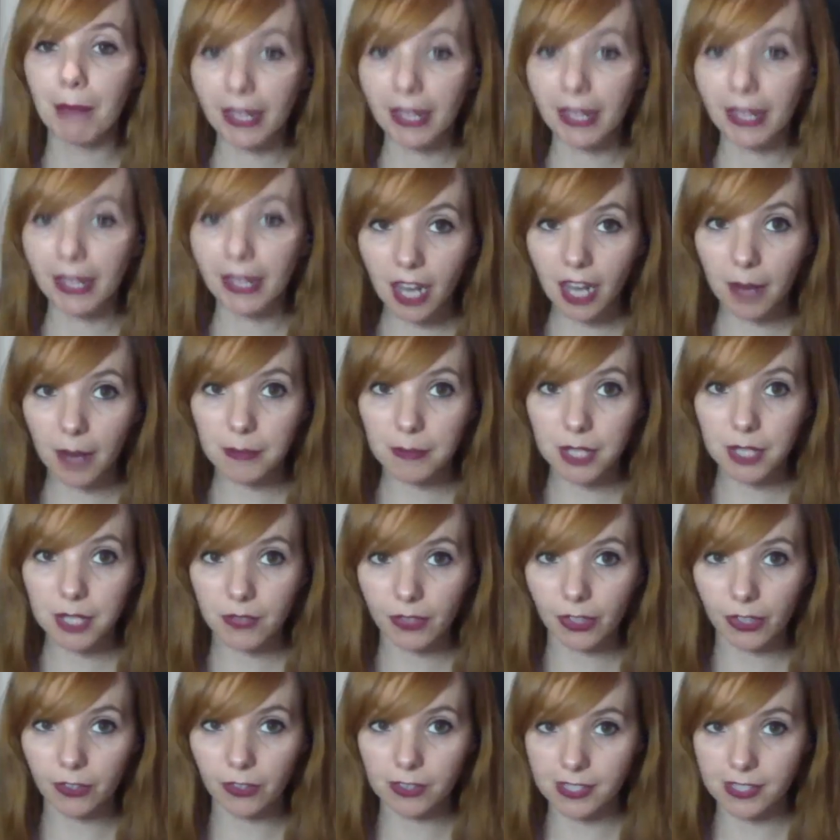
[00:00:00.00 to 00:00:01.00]
times have I
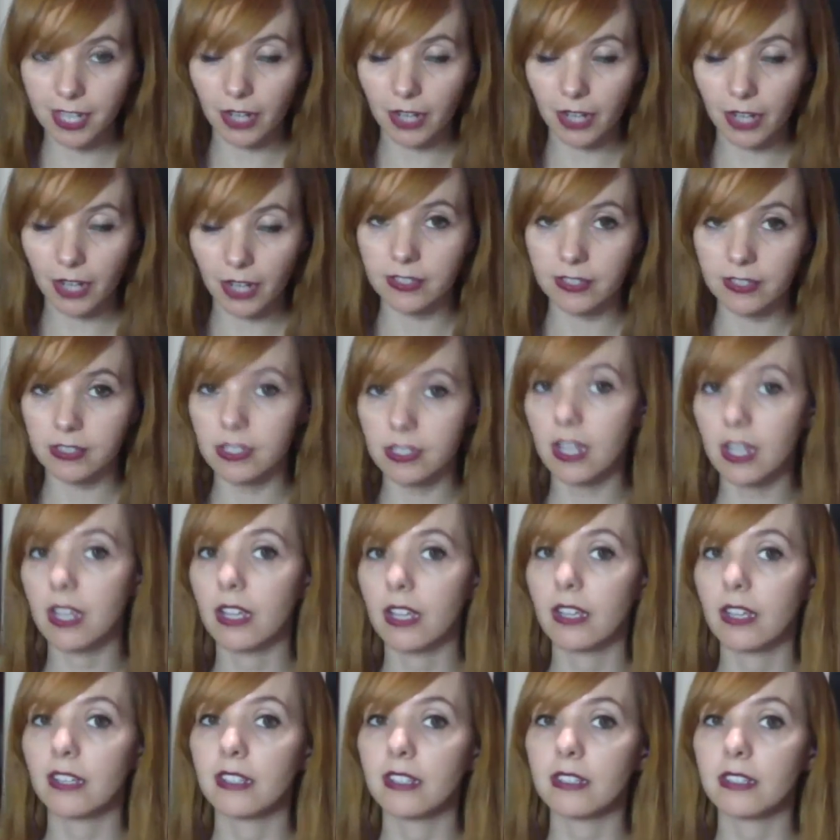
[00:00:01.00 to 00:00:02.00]
heard sirens.
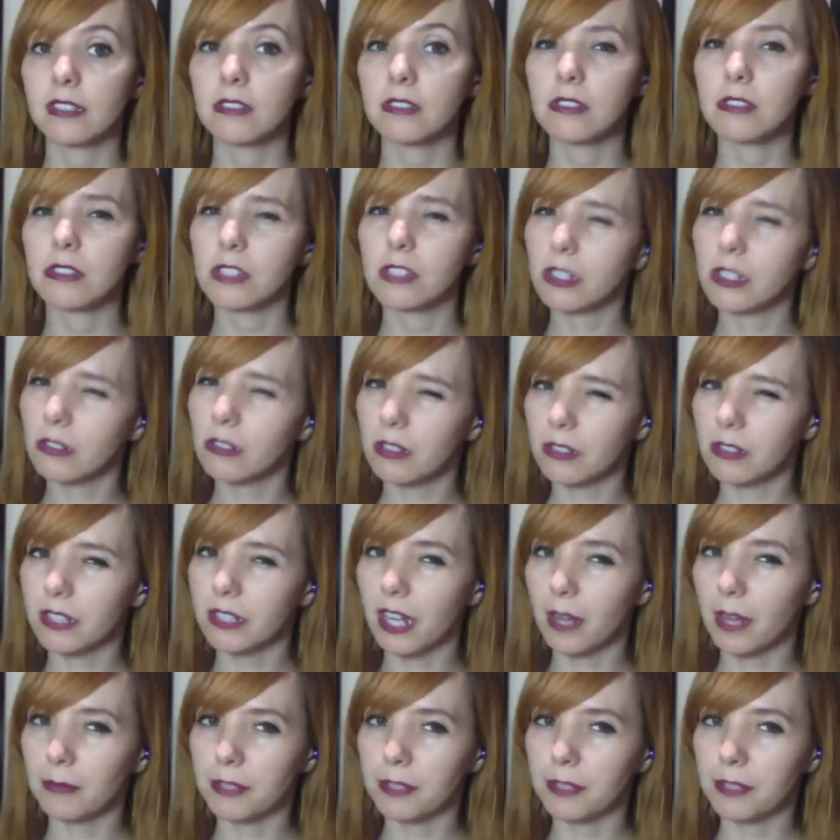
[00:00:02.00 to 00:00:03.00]
0
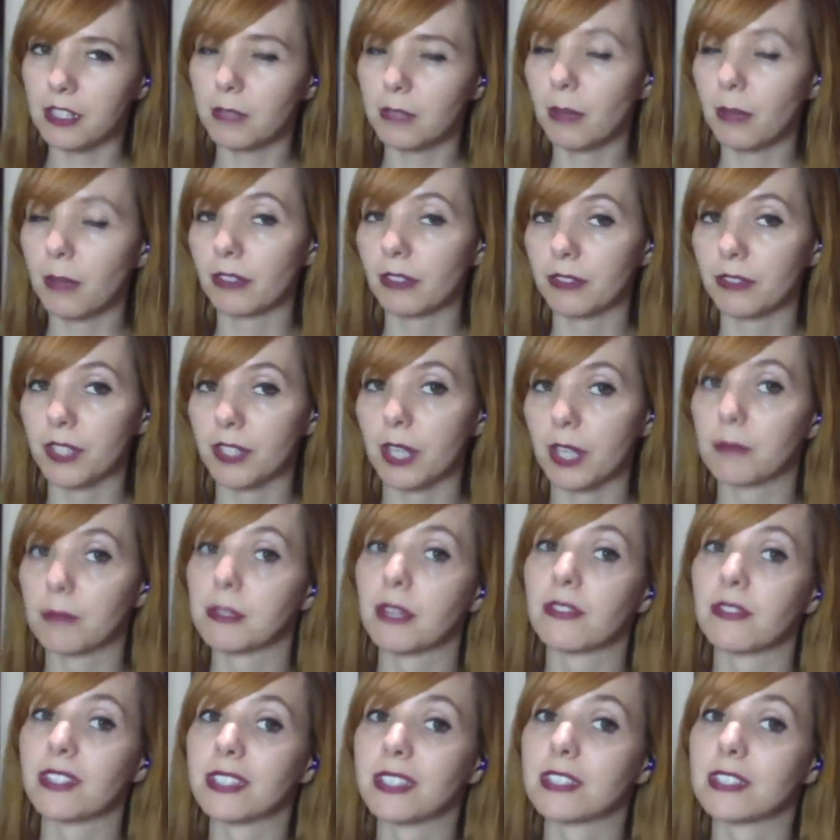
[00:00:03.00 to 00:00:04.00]
times is the amount of times I've
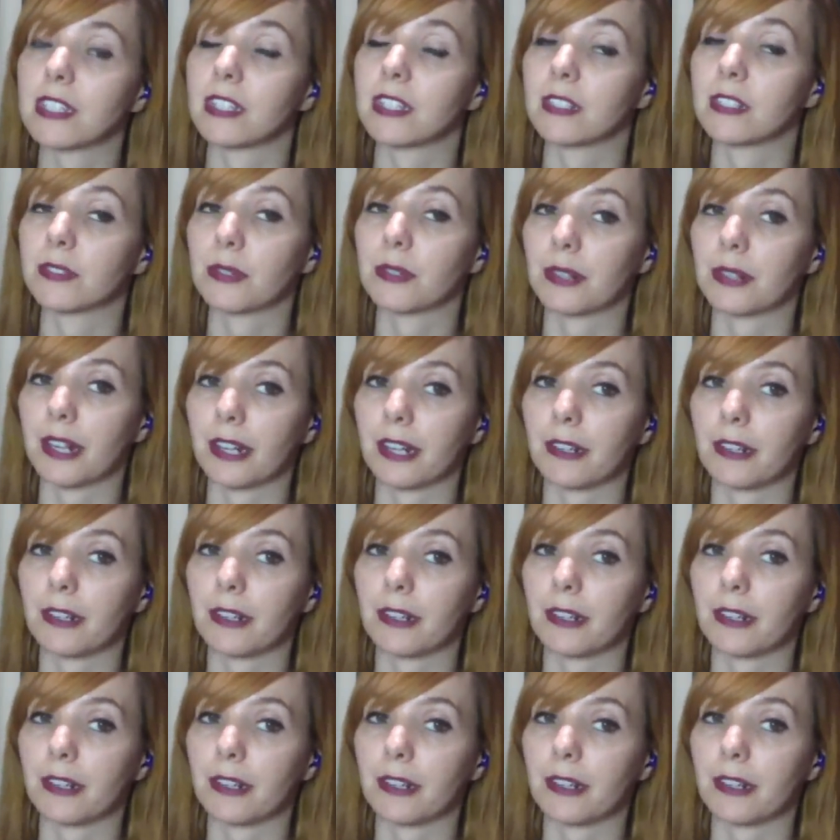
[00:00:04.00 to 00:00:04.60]
seen a tornado.